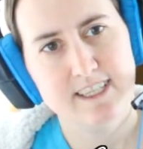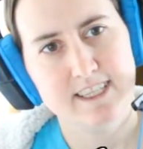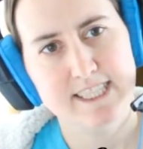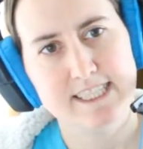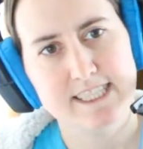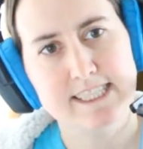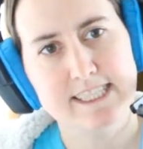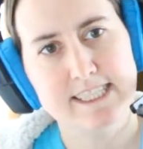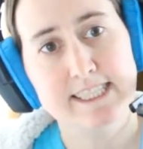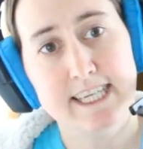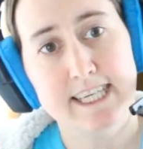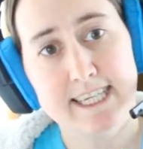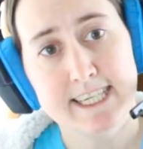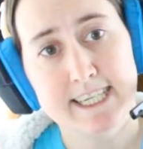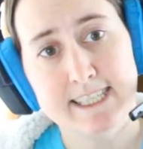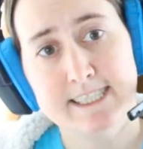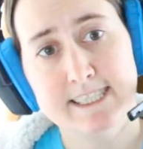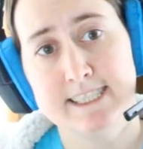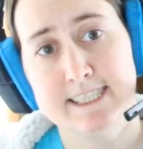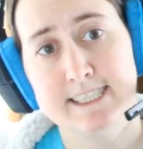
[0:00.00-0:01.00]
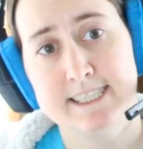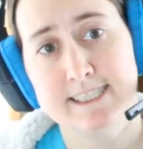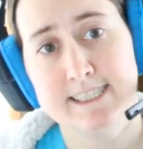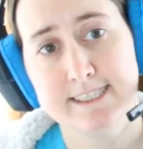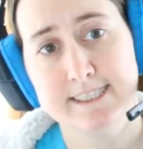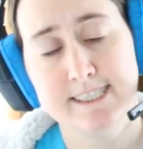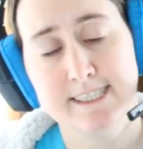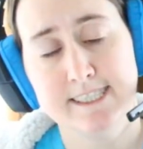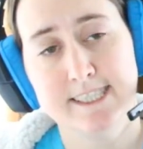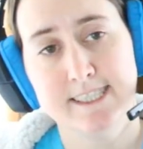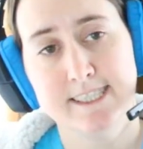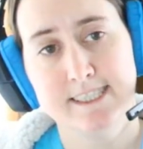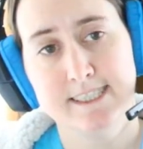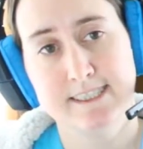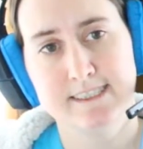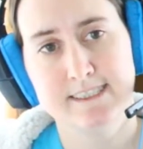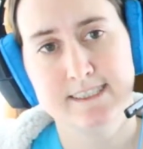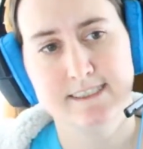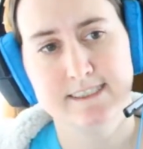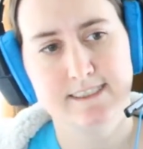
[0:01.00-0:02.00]
Not a lot.
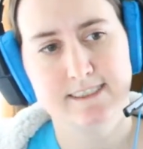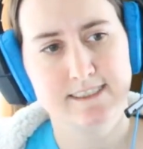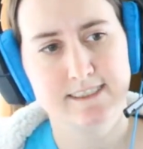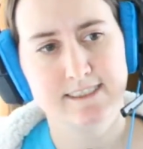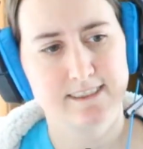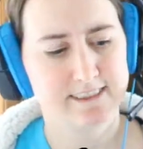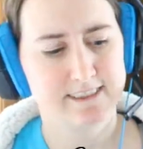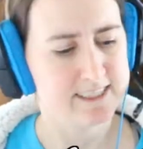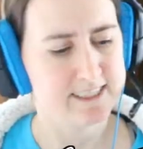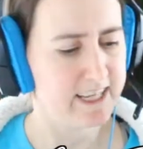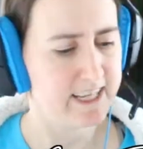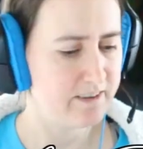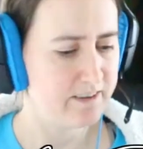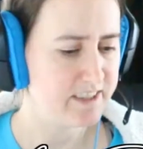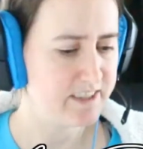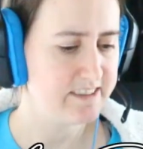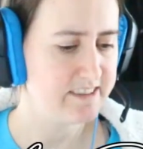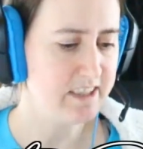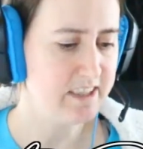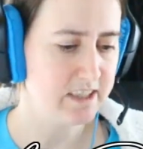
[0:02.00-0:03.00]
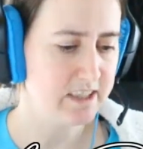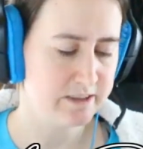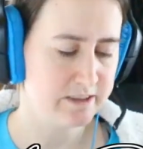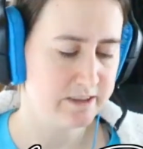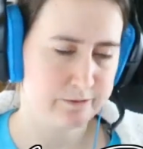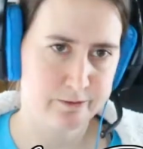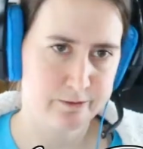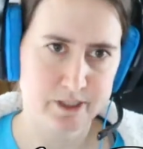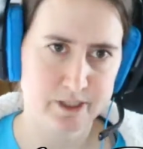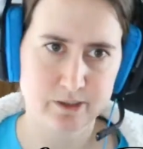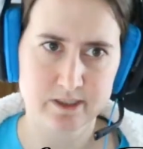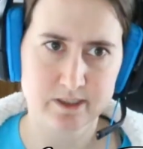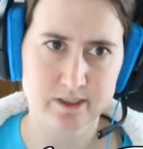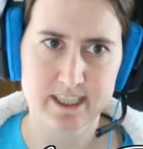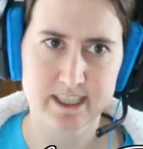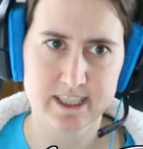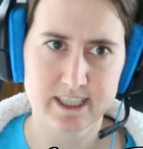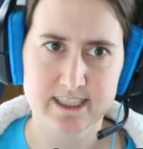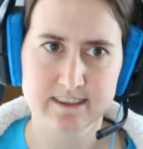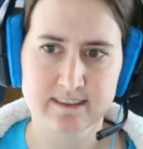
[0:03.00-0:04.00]
Didn't have a ton for you
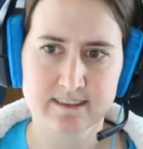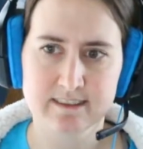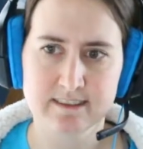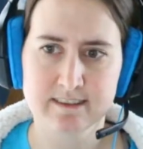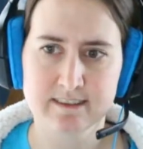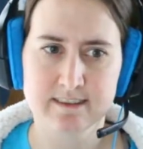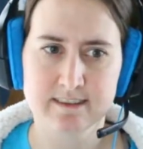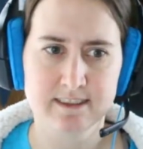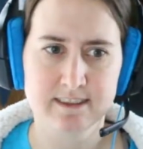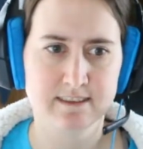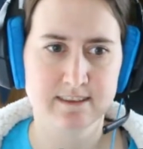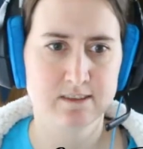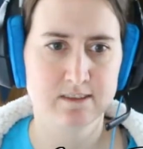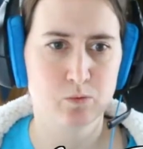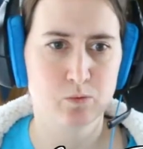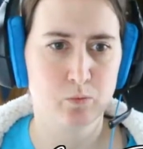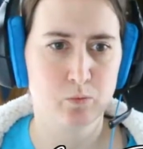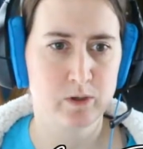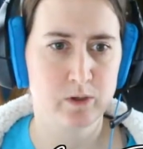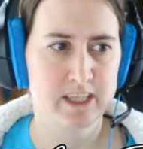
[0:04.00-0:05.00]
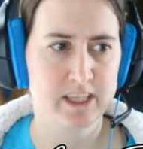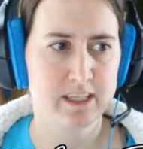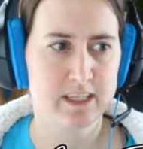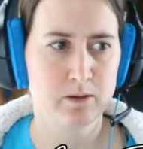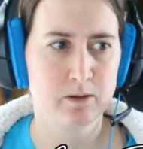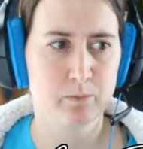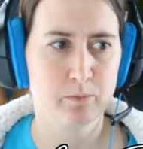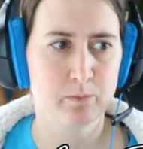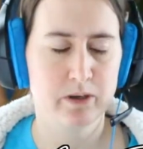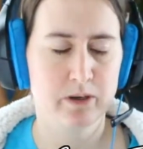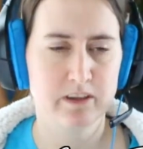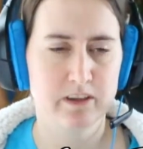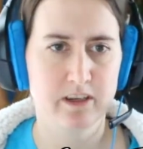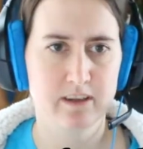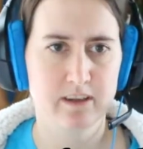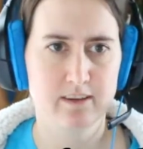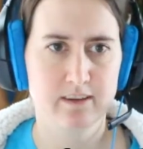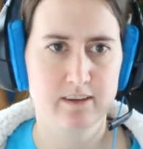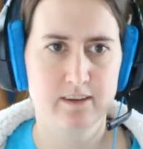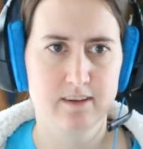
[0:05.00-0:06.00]
guys this week, and
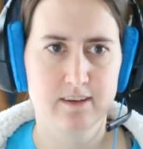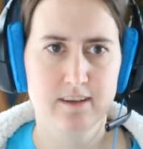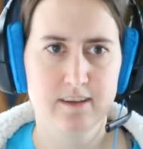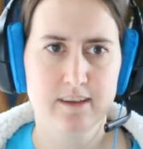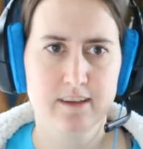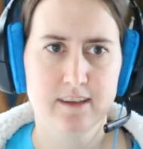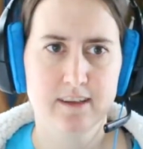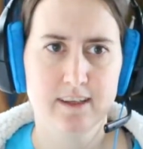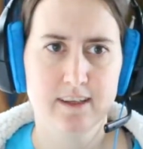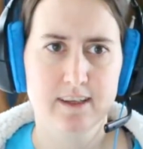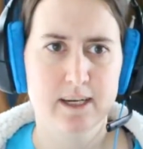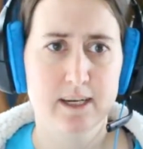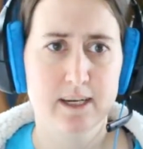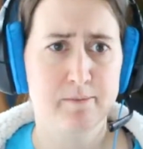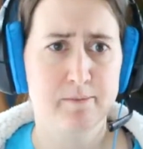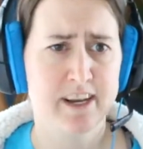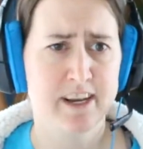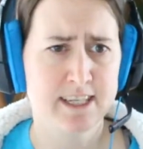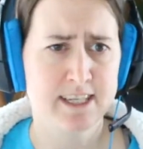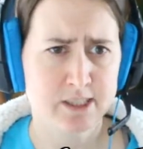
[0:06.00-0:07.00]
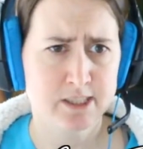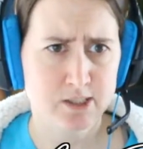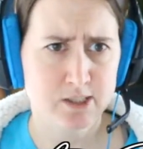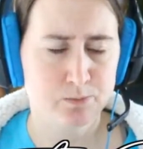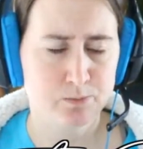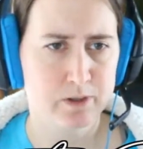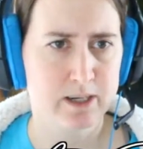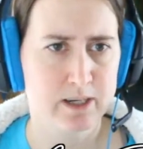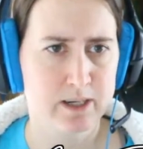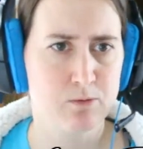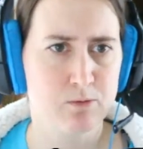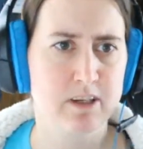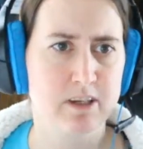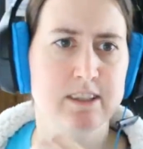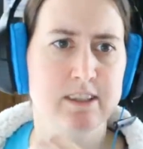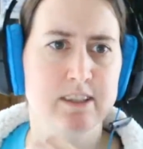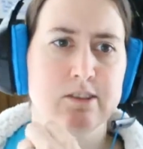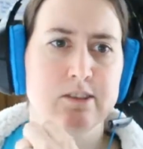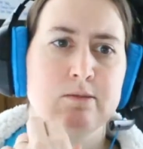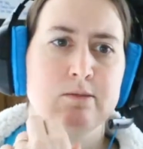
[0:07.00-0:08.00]
I'm not sure what I want to
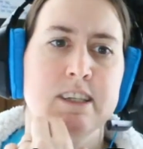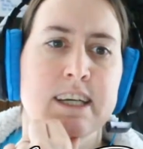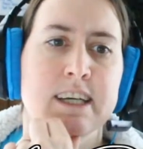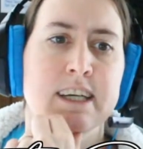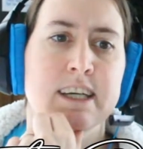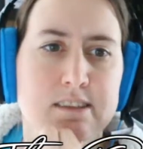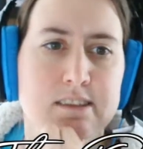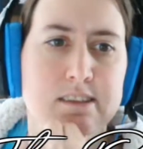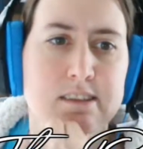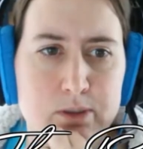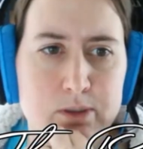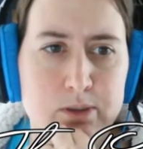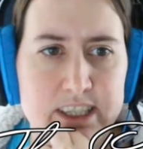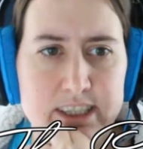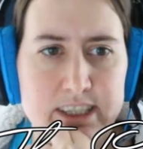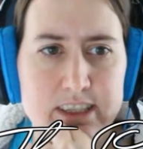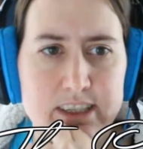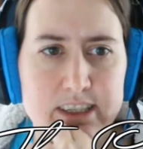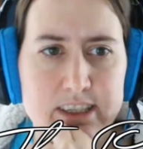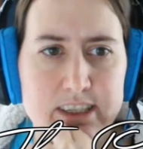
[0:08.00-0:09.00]
do next week.